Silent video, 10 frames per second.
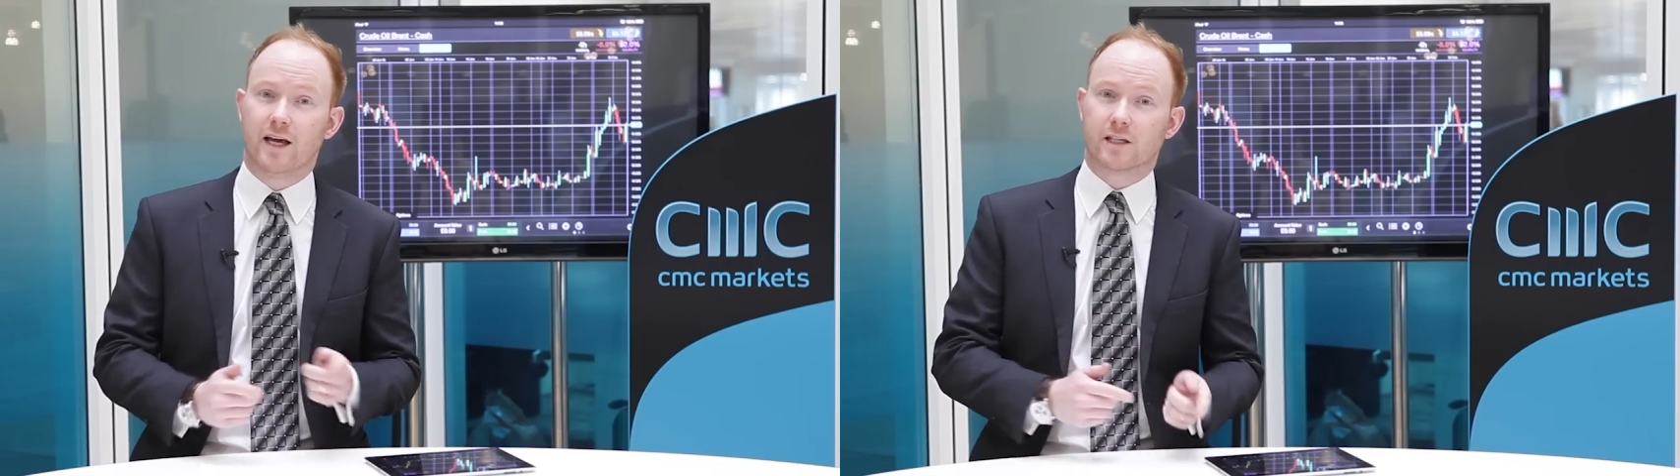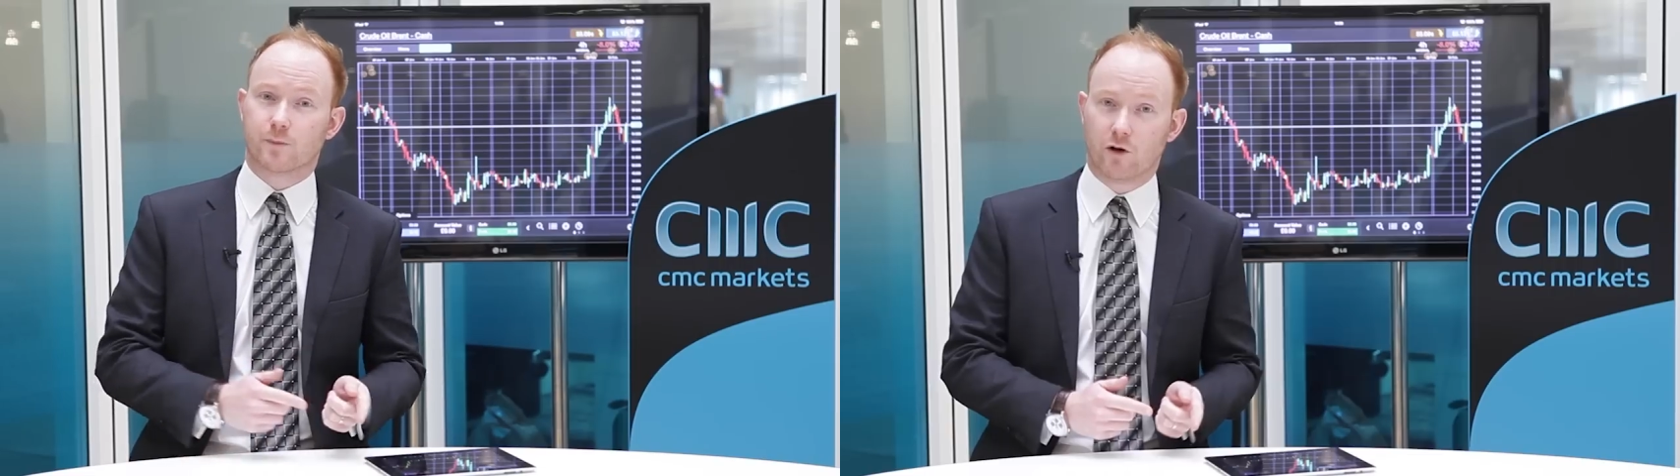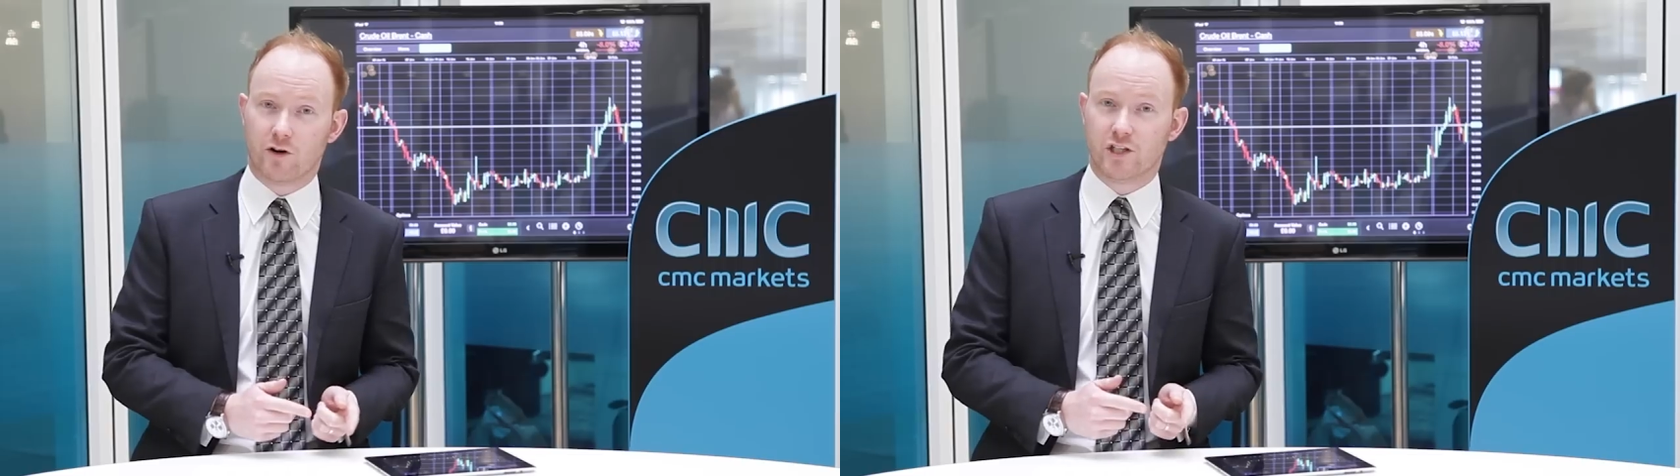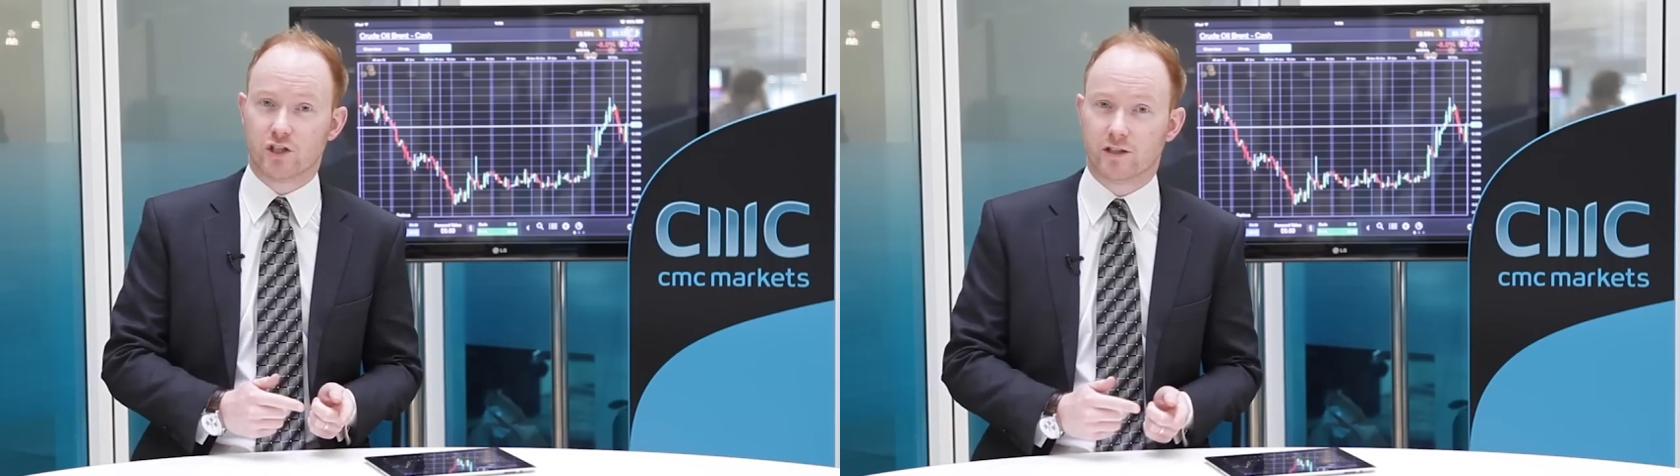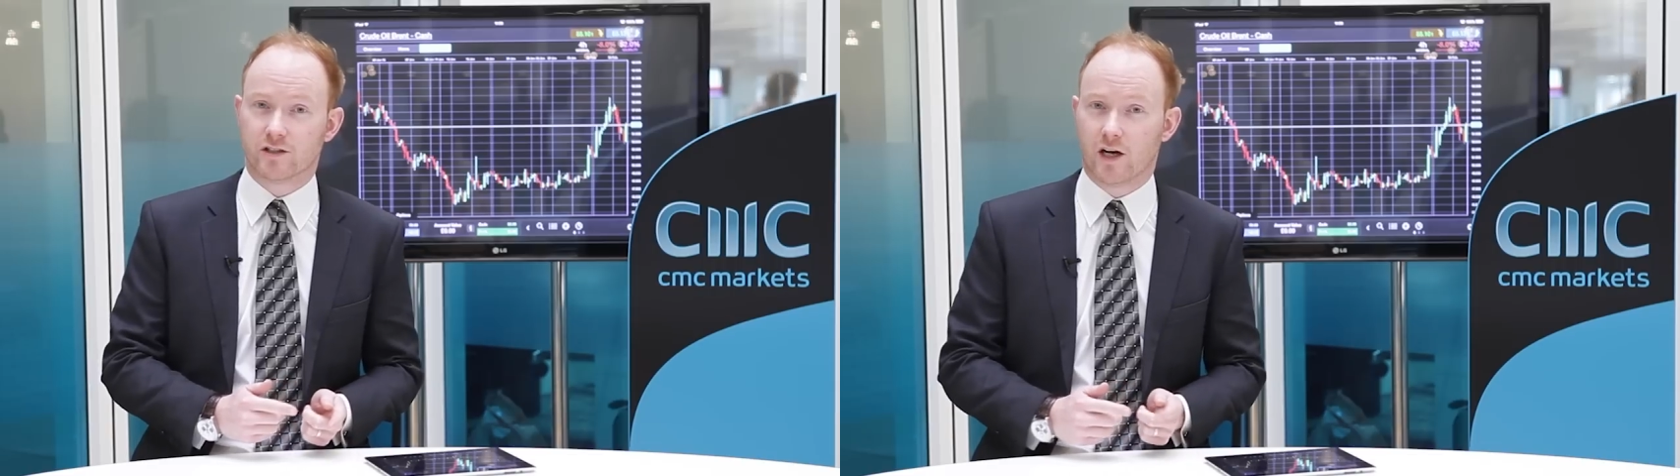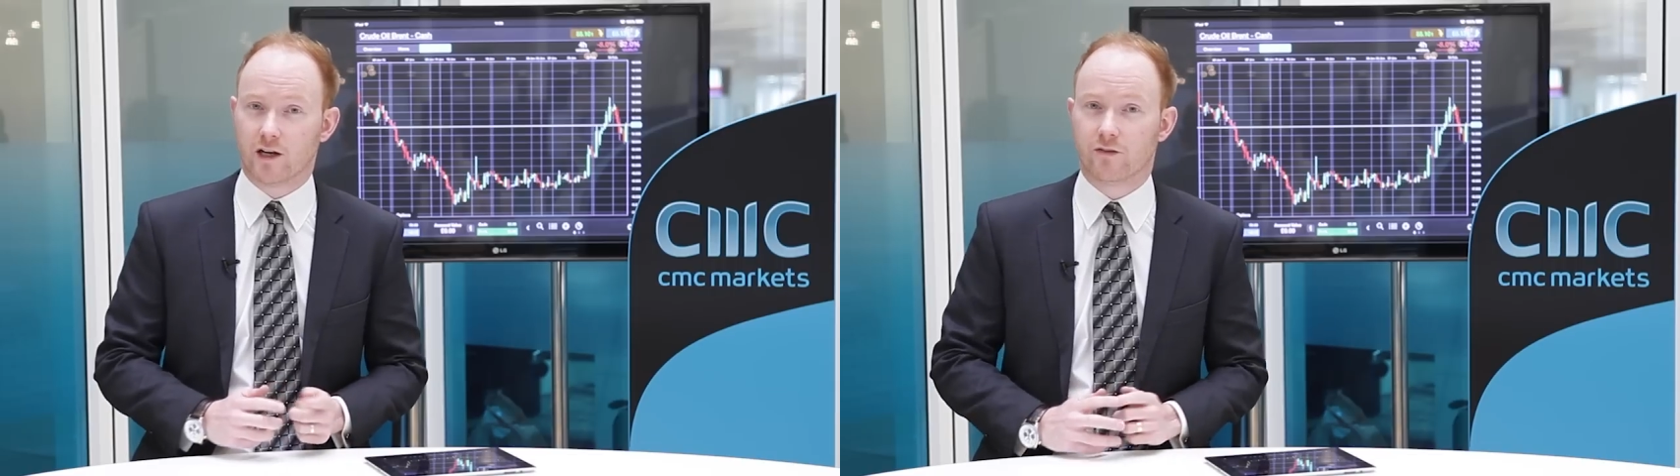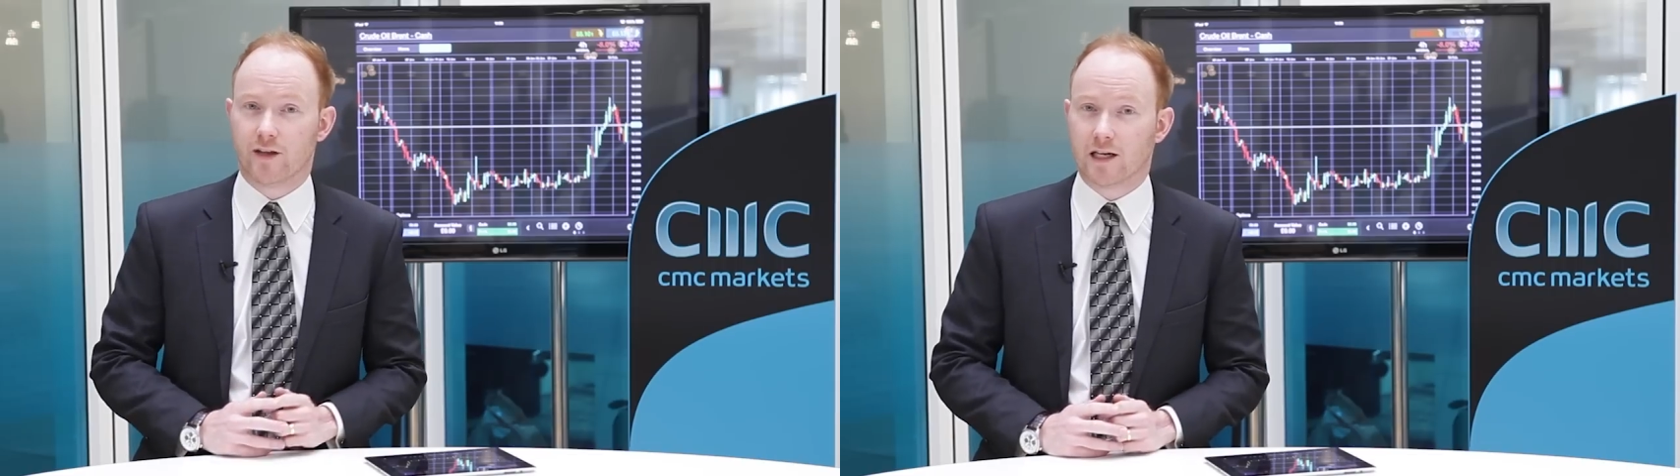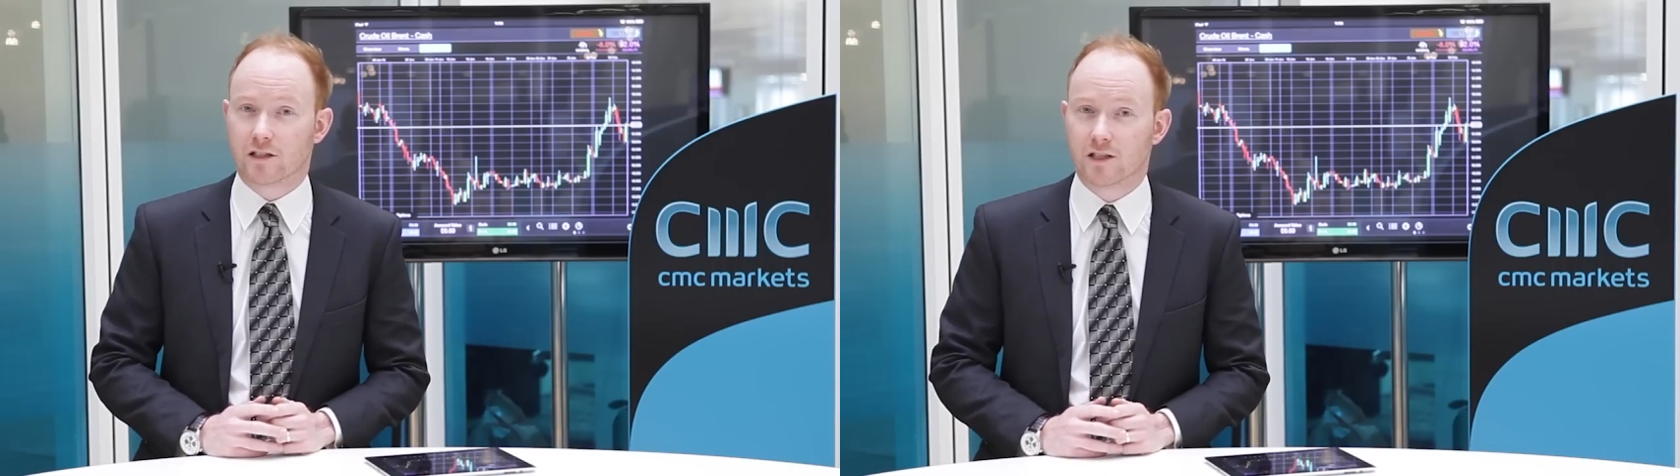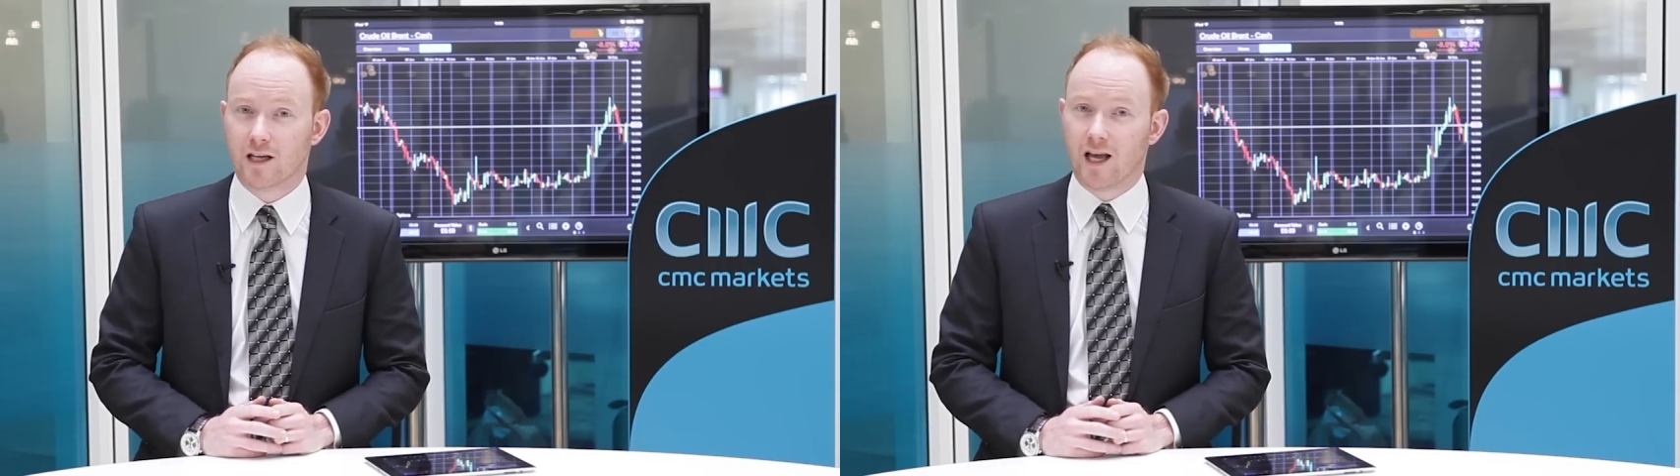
exploration side of things